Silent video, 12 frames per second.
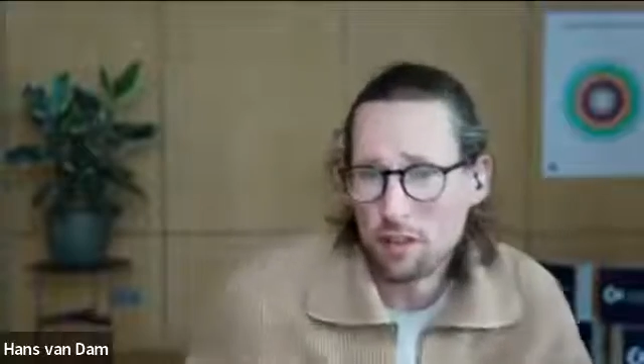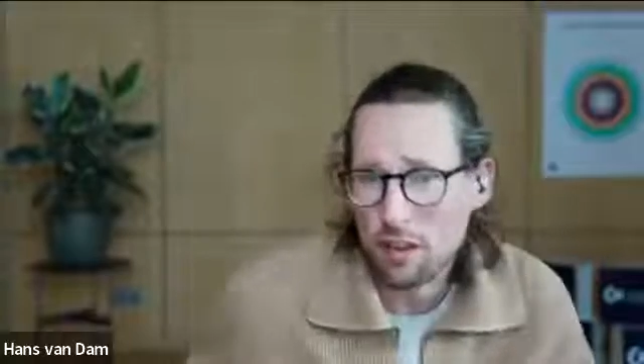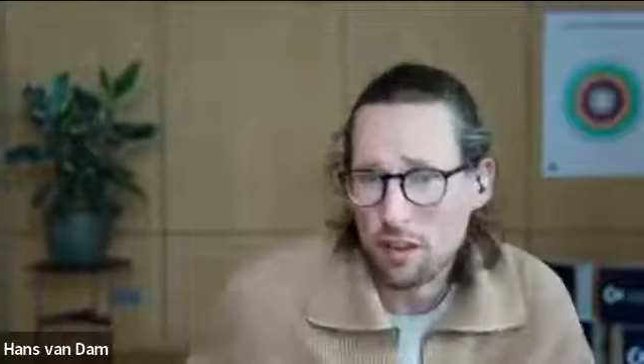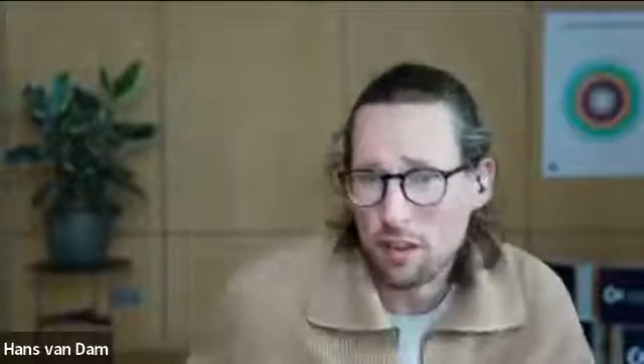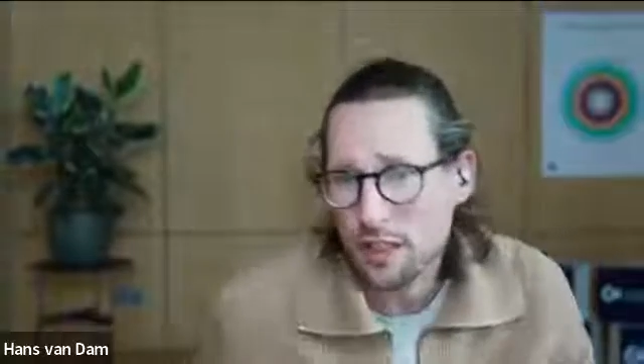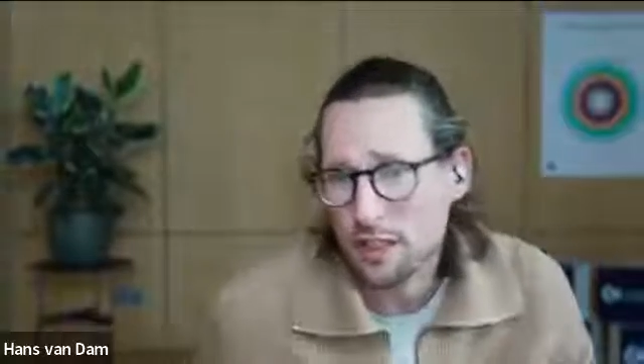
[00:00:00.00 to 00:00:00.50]

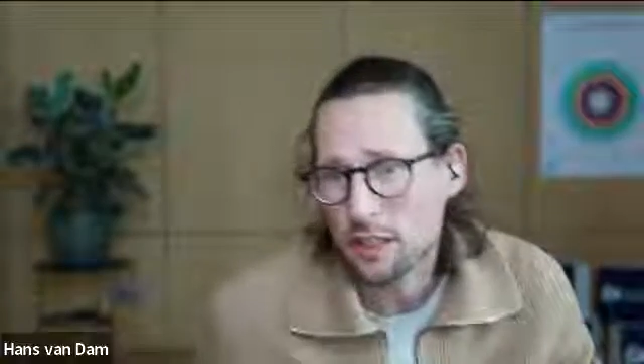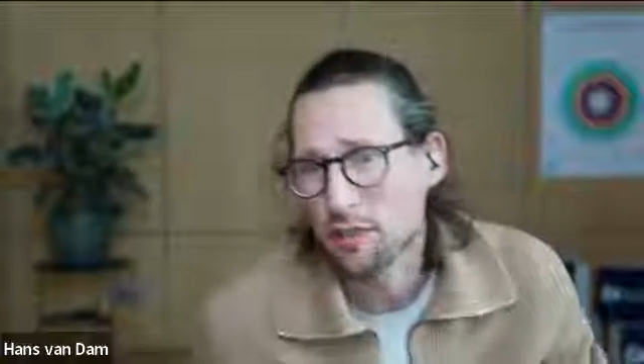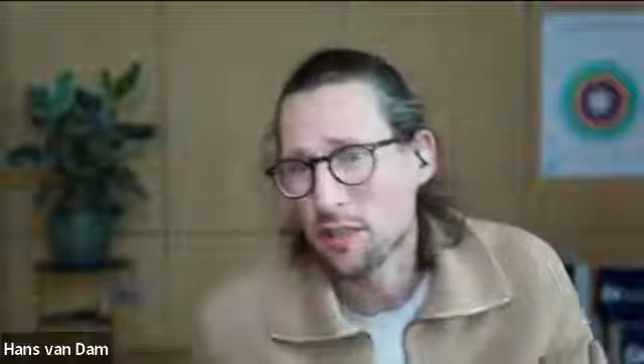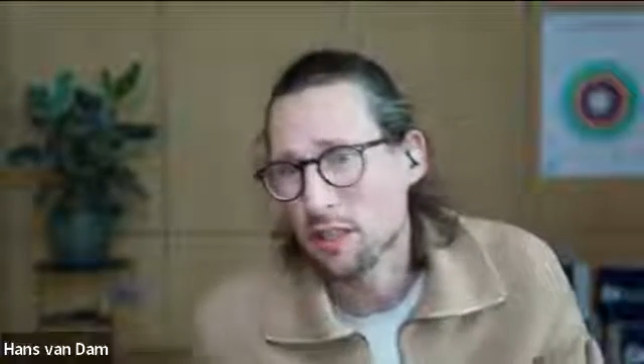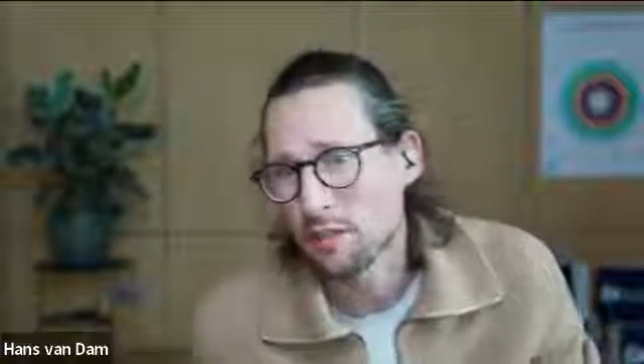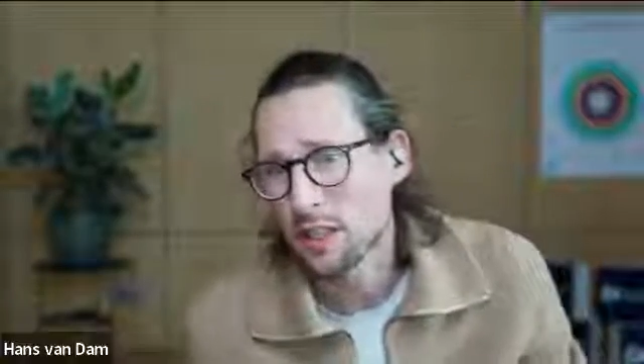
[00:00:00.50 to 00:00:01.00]
of a
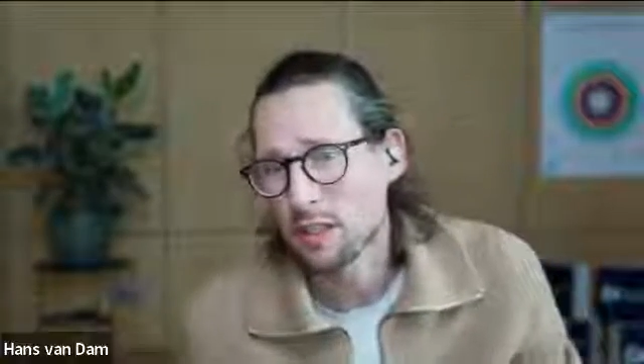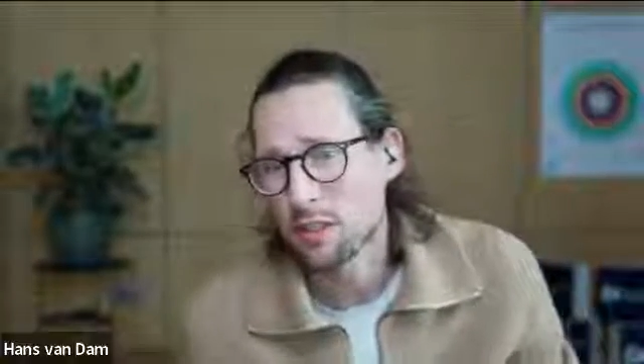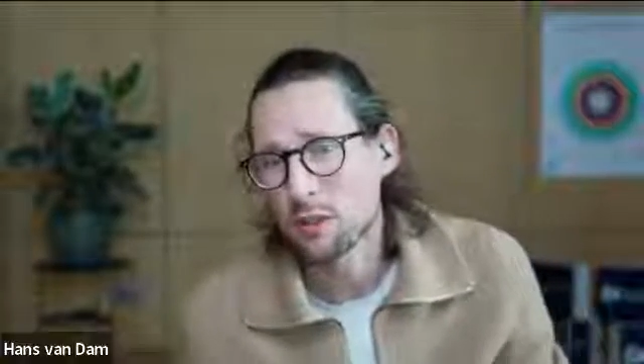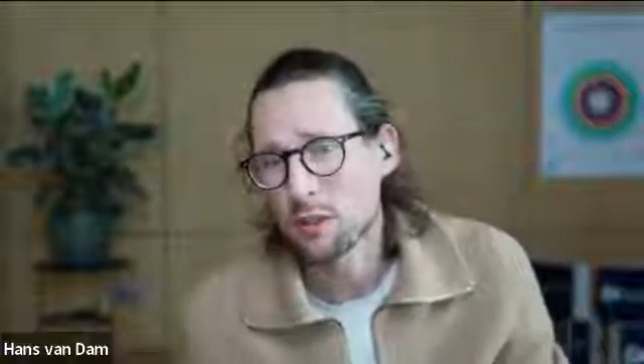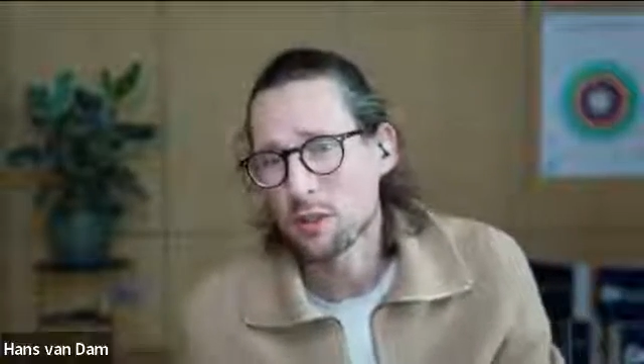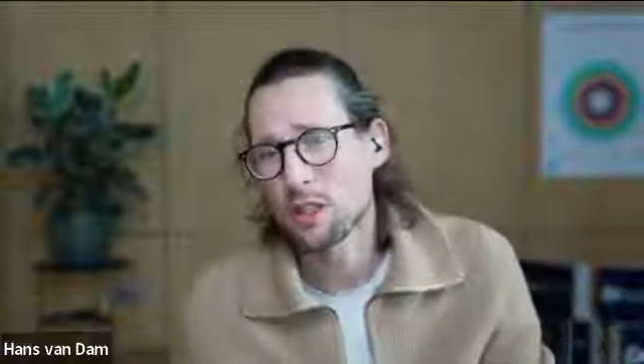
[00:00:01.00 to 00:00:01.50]
philosopher,
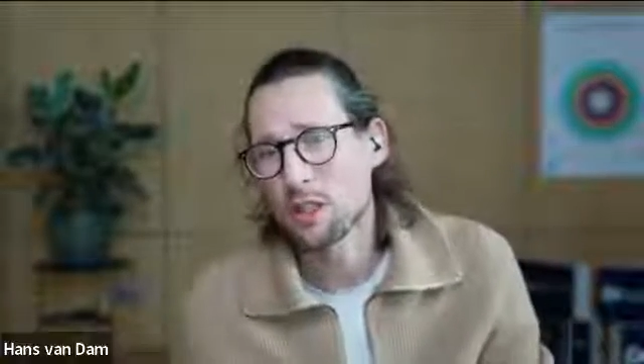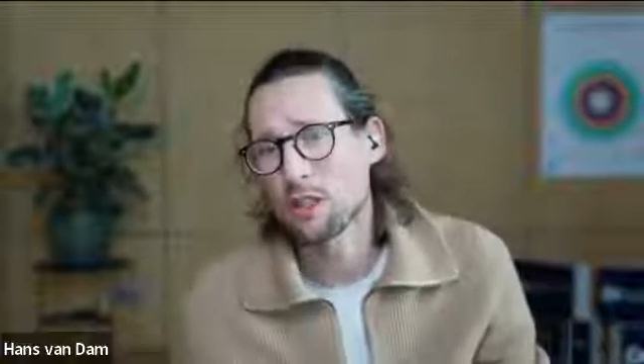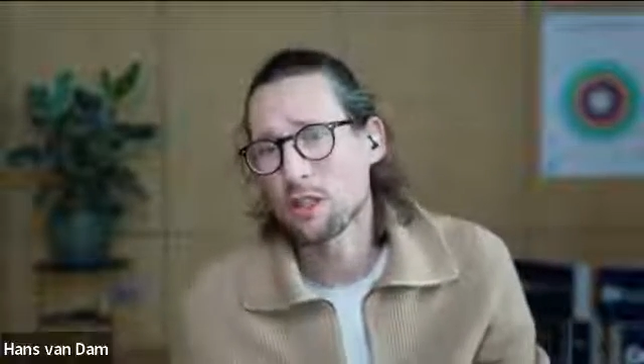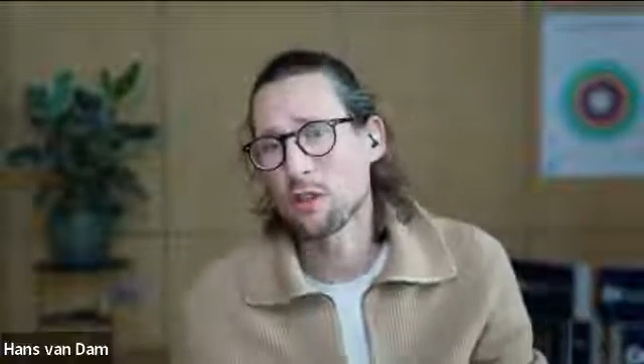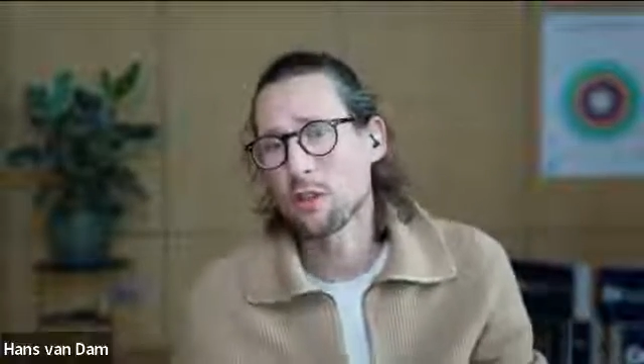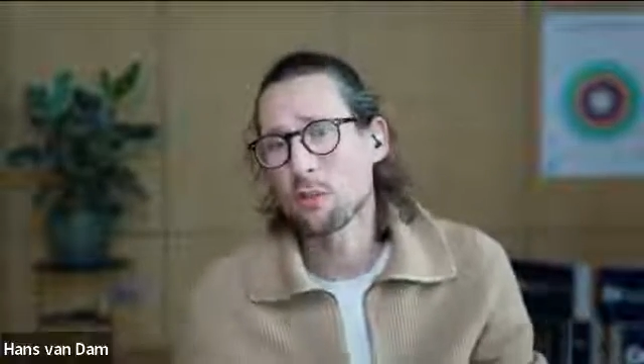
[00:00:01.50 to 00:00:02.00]
of a historian,